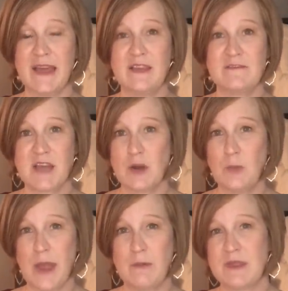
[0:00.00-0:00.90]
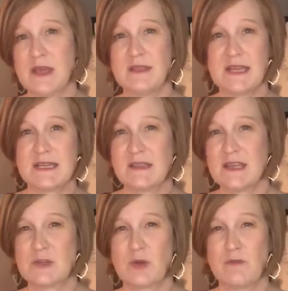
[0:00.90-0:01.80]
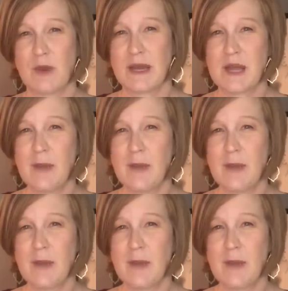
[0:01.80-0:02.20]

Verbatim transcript: They've done away with it. They said they sort of wanted to